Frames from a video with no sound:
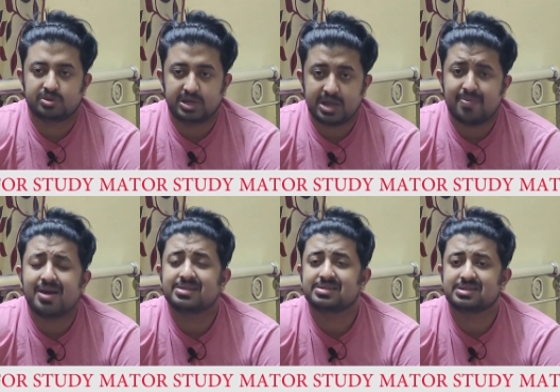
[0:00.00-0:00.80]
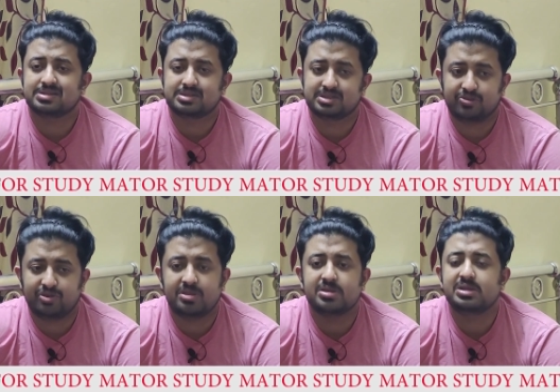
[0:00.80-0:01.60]
senior masters,
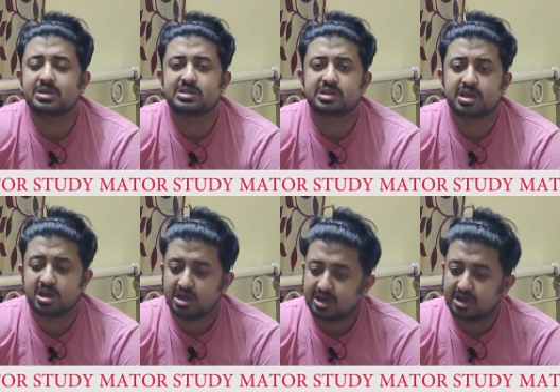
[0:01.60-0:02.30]
chief engineers,